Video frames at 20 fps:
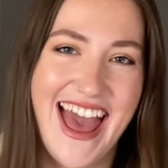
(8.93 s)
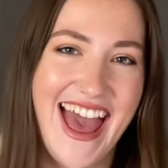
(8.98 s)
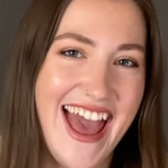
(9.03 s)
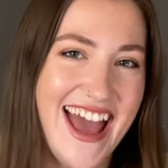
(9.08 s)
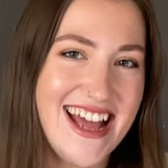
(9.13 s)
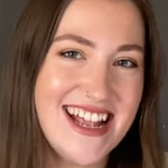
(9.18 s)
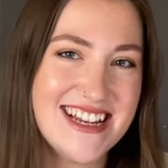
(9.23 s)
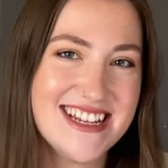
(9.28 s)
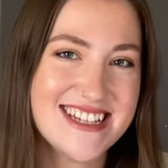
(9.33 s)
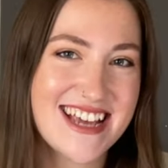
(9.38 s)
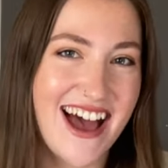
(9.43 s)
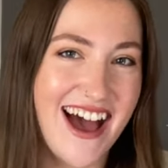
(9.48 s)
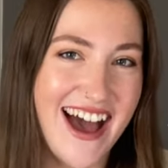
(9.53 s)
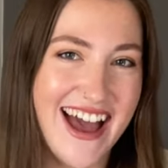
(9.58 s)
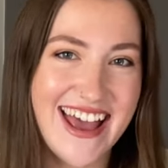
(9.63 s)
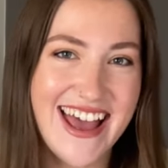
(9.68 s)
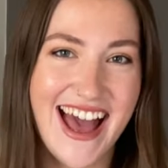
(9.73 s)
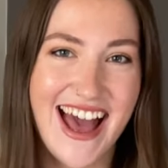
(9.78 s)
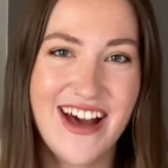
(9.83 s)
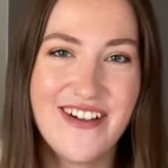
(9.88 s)
and
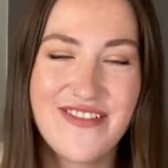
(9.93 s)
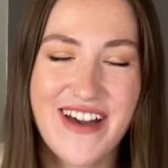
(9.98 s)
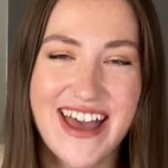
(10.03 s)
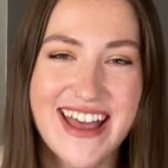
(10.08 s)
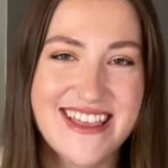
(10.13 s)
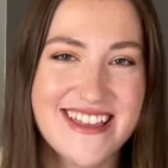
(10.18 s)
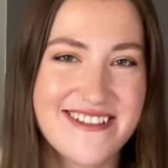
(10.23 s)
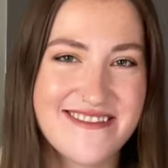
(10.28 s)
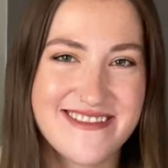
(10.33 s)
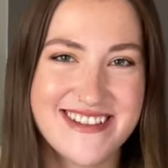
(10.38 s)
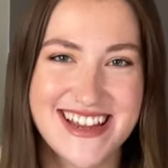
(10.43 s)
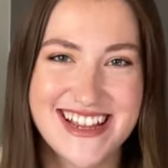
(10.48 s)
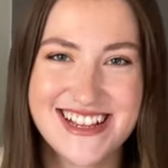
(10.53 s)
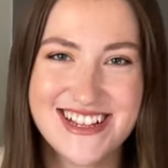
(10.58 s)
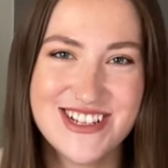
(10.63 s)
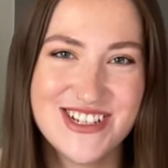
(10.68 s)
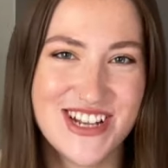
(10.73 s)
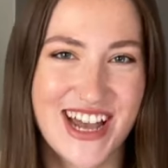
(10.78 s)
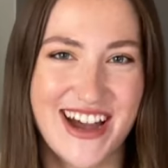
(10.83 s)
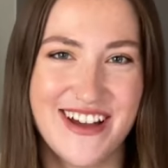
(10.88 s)
I have a little knit
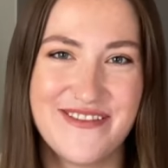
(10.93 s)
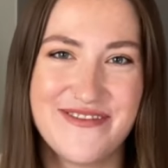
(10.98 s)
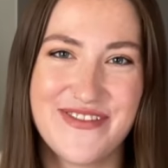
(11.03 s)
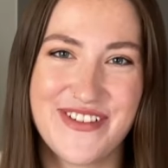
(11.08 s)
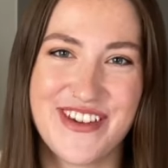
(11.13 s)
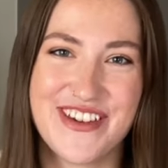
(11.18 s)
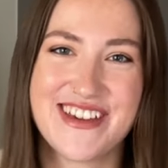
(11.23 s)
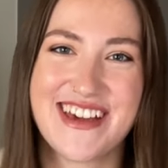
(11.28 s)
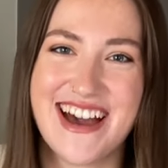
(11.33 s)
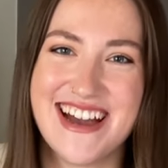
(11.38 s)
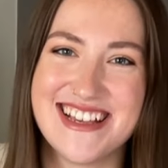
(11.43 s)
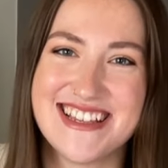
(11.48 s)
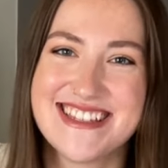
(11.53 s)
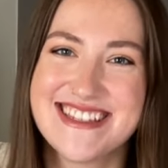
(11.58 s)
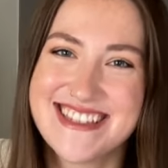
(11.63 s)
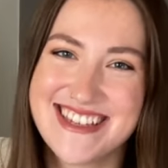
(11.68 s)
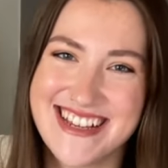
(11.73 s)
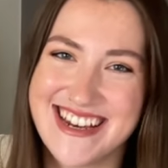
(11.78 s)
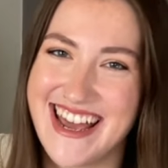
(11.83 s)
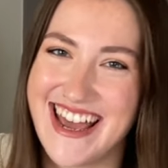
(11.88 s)
and chat for you
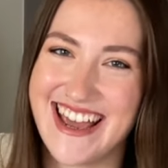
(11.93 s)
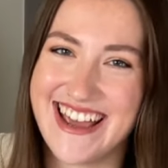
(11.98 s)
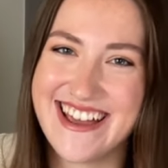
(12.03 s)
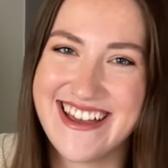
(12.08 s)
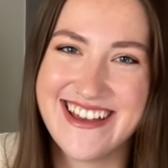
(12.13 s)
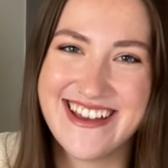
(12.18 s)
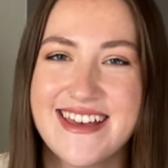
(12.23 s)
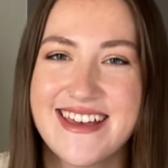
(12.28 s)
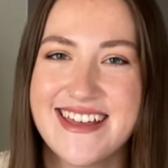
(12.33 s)
guys today.